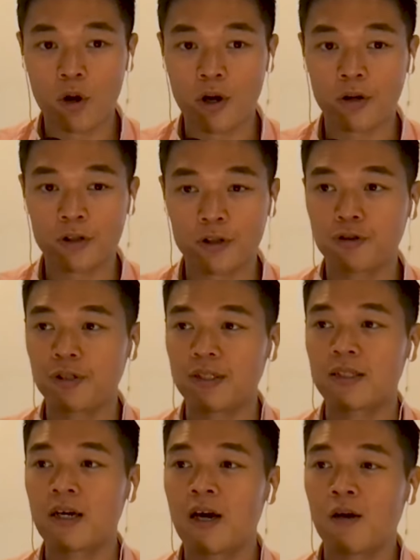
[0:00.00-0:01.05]
walking on the
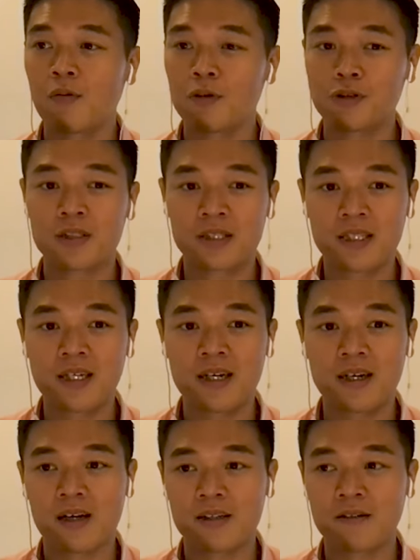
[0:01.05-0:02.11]
street, when she see
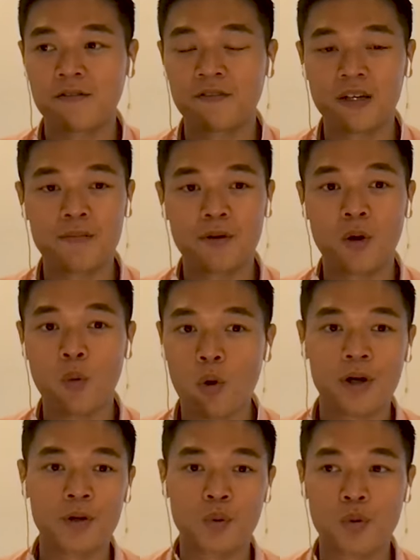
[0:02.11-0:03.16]
another female
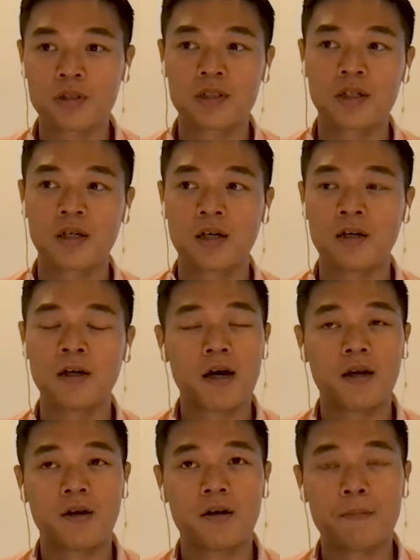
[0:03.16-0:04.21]
walking towards her
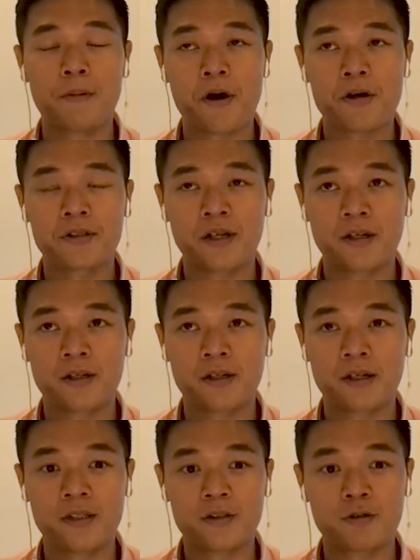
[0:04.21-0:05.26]
and the person
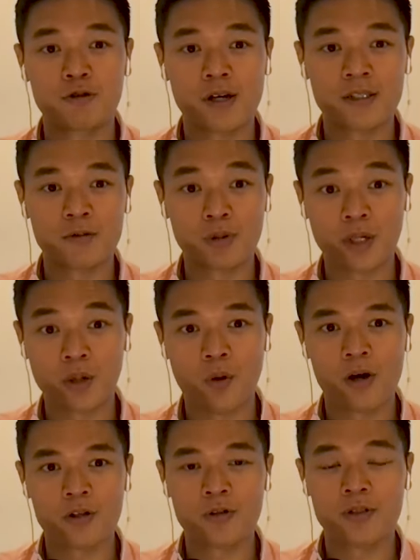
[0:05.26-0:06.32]
is dressing really
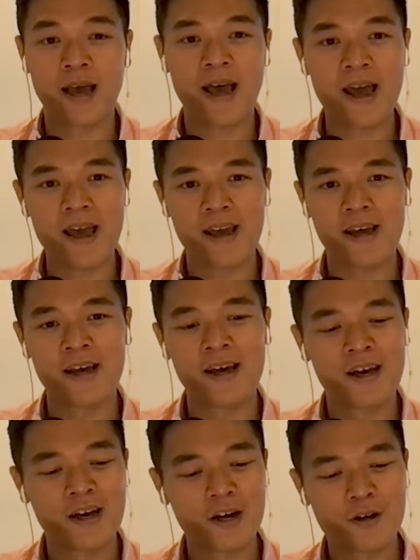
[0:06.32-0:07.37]
well, she'll say, hey,
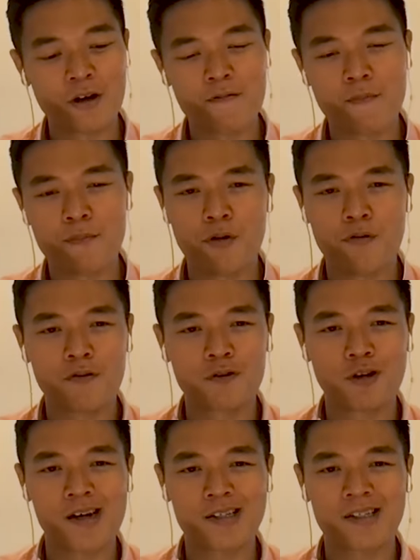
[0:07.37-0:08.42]
you know, you have a beautiful
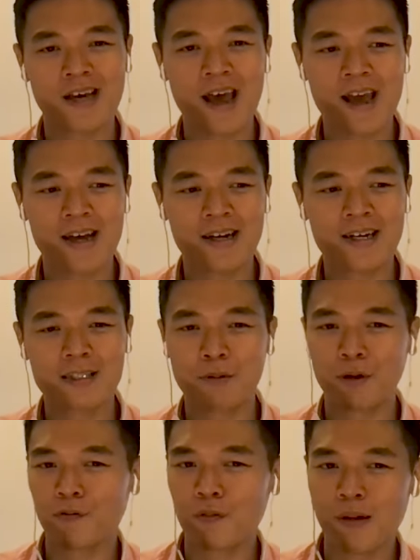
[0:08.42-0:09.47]
dress. Hey, that's a
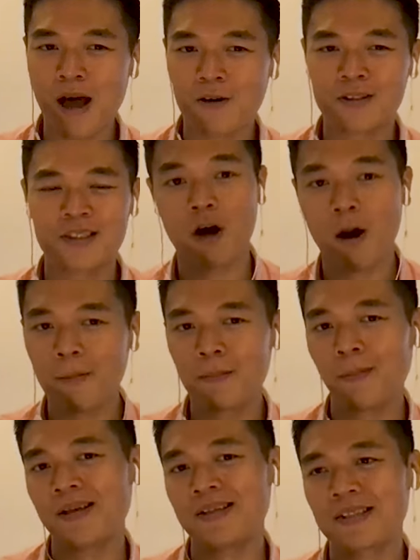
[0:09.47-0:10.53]
beautiful blouse.
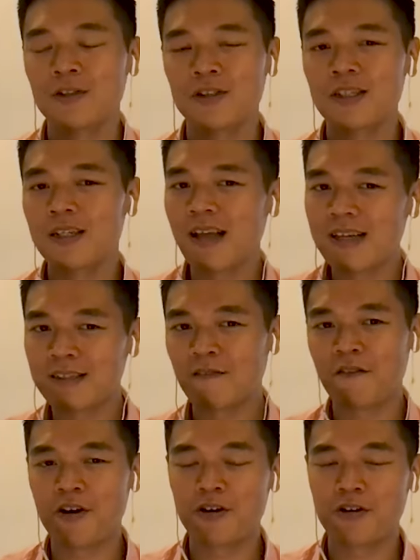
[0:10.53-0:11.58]
Compliments. She said that's a
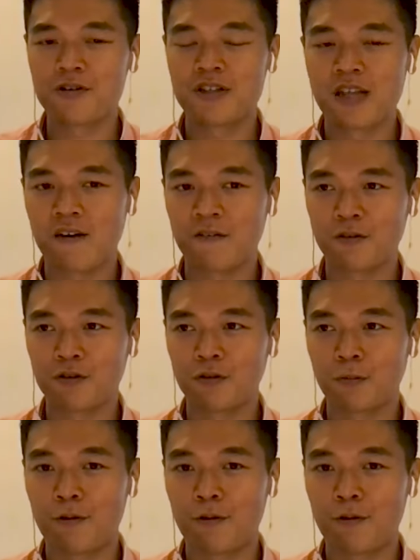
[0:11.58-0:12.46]
very good start to